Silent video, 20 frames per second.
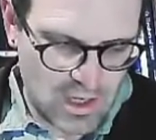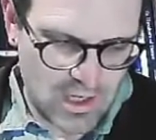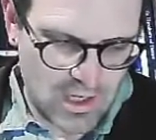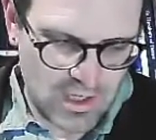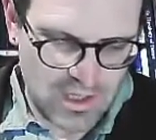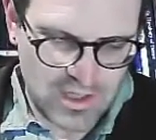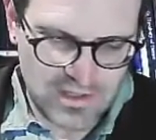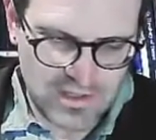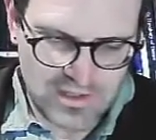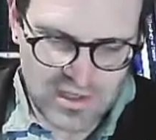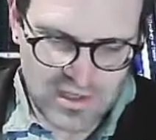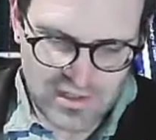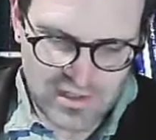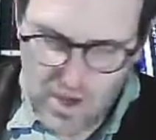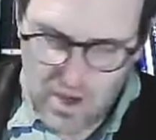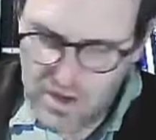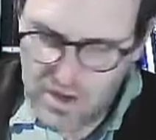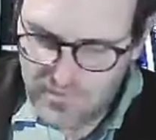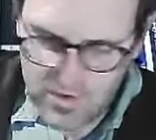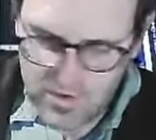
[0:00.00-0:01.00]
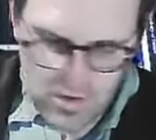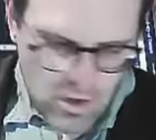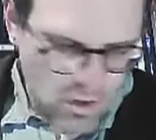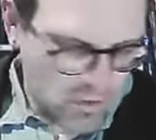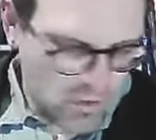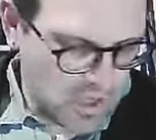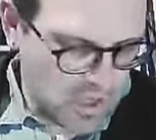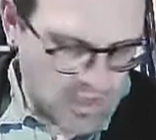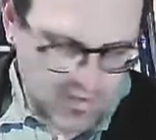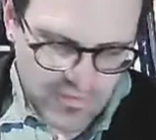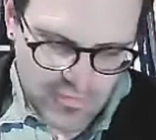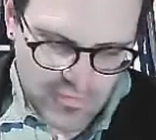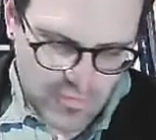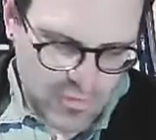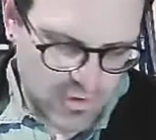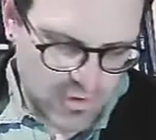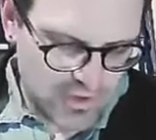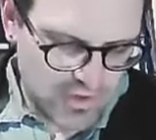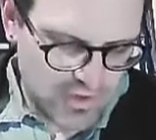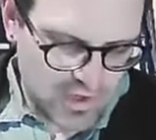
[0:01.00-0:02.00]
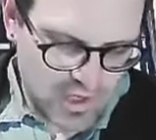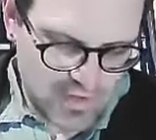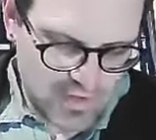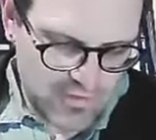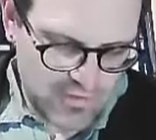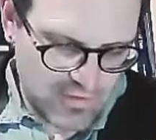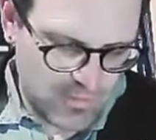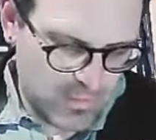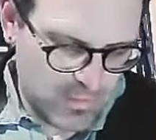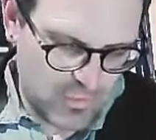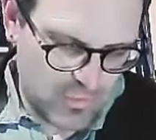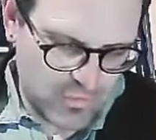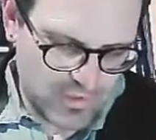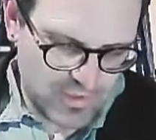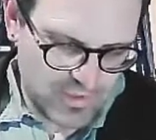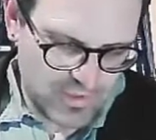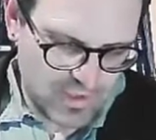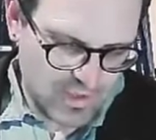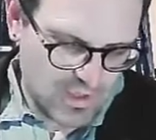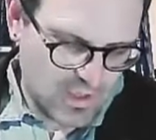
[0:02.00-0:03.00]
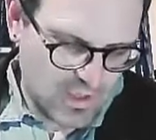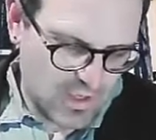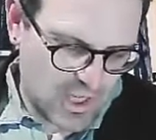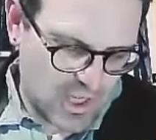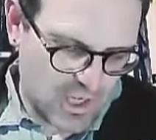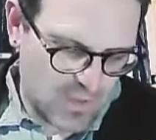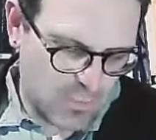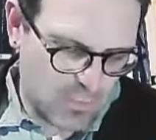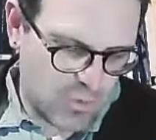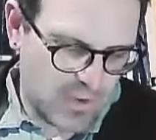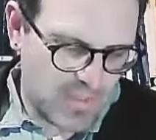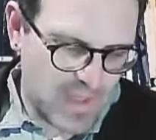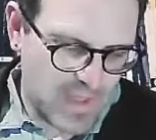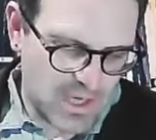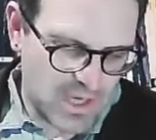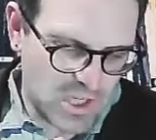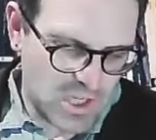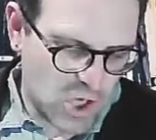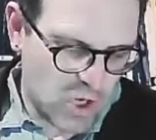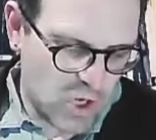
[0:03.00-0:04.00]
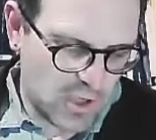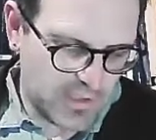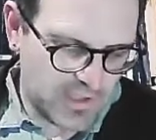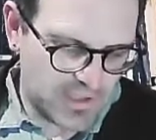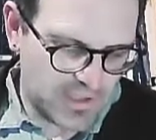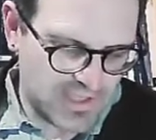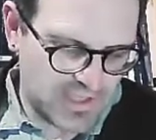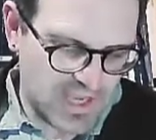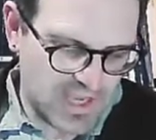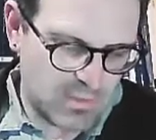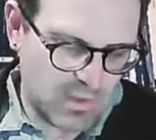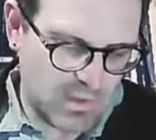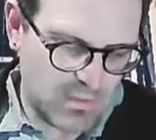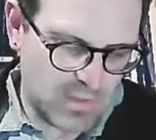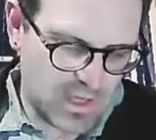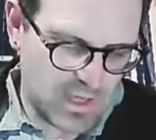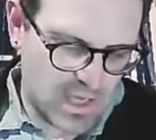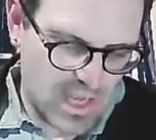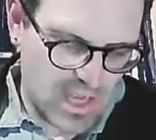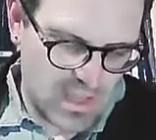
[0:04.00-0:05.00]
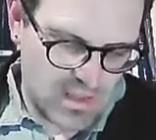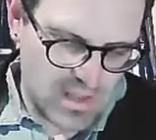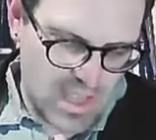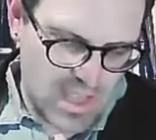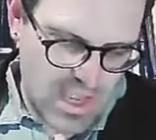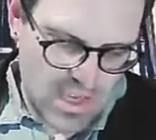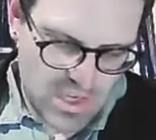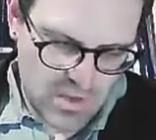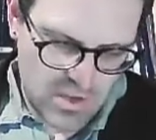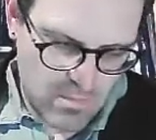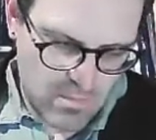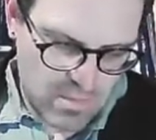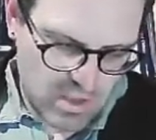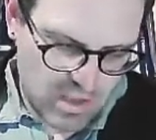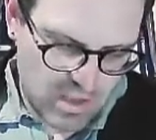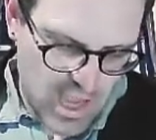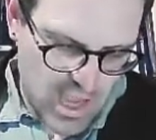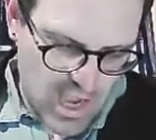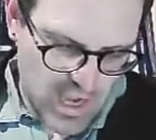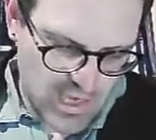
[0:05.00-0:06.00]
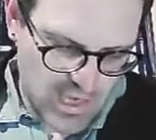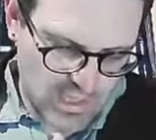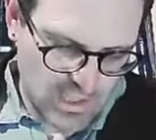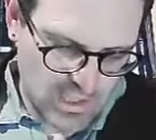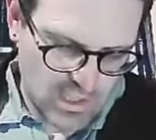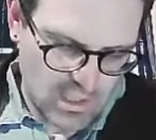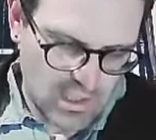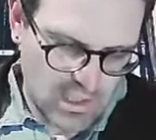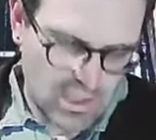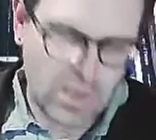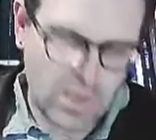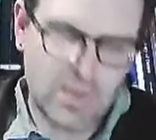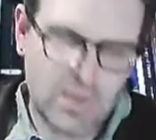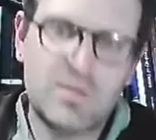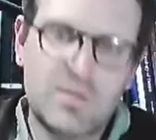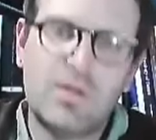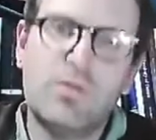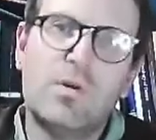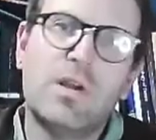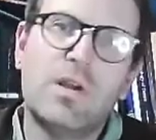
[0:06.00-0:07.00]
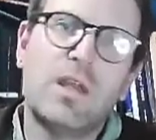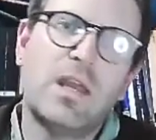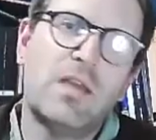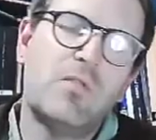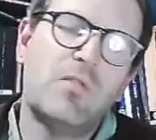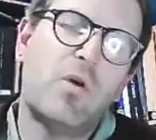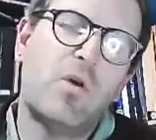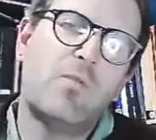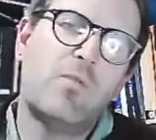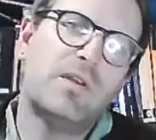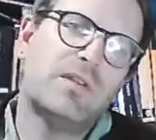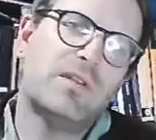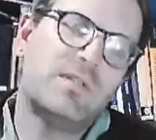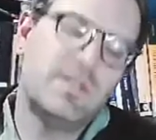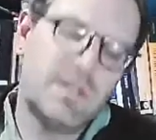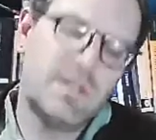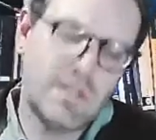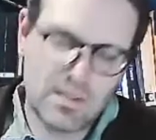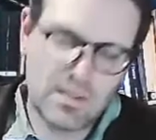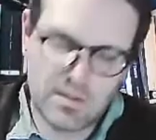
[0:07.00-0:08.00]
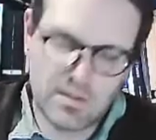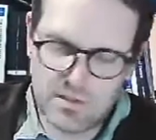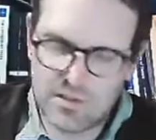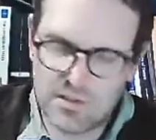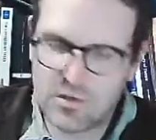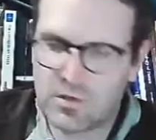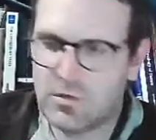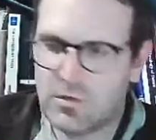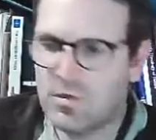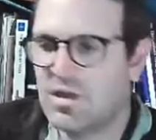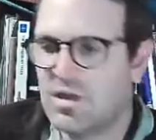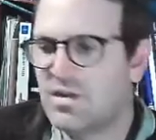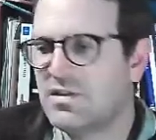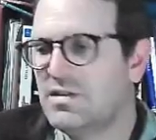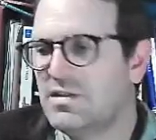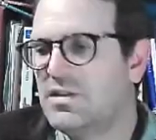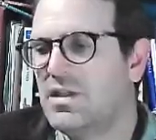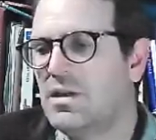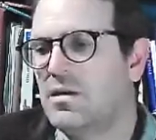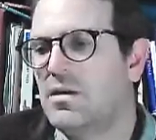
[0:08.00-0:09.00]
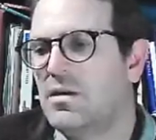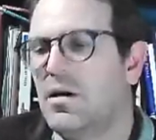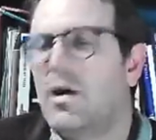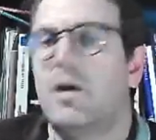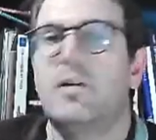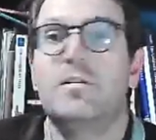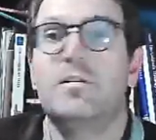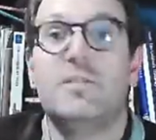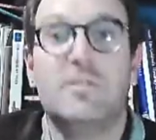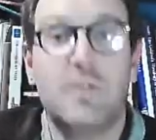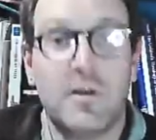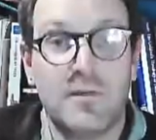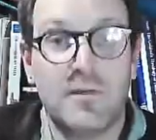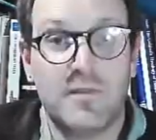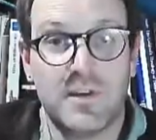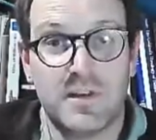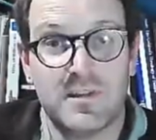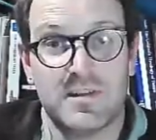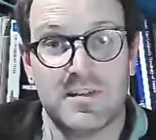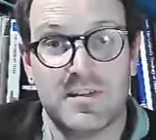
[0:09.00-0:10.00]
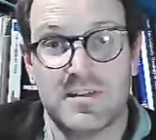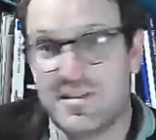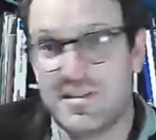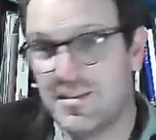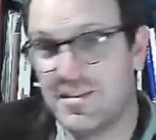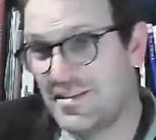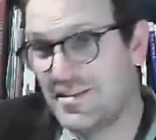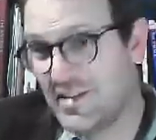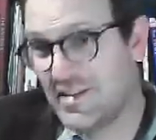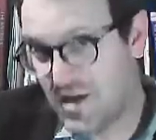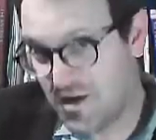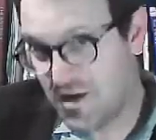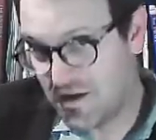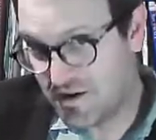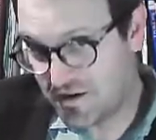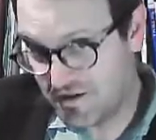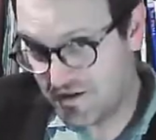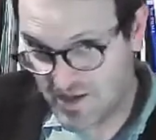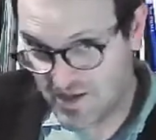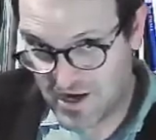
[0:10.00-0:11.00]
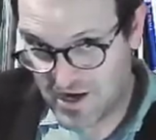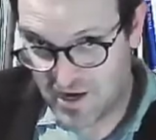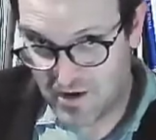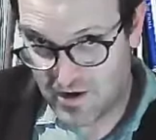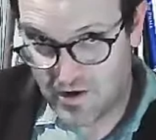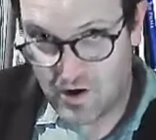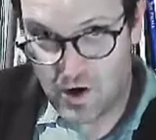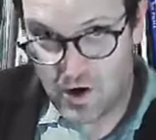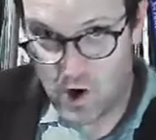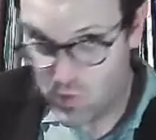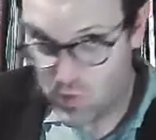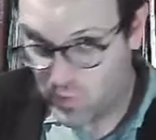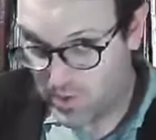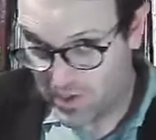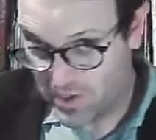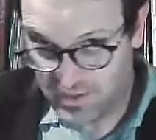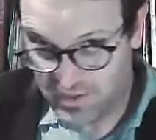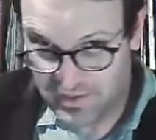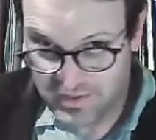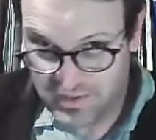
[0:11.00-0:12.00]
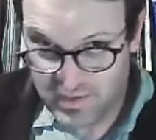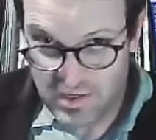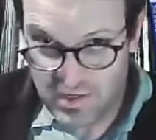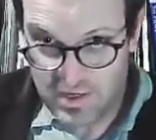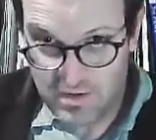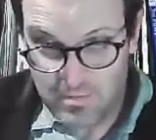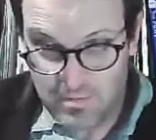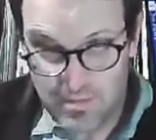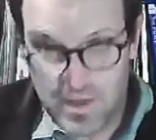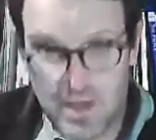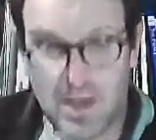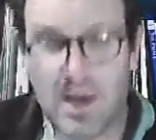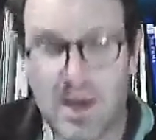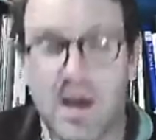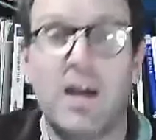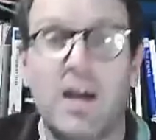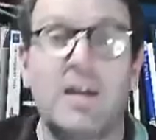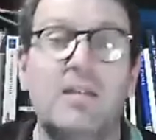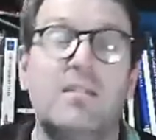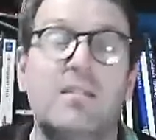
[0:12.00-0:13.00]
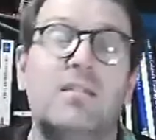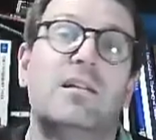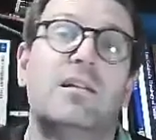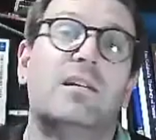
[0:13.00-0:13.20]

he says, "Off you go. Yes, of course you can have the mules." With that, he called the stablemen, and they complied. And so again, what we see in the story is there are servants that are there always behind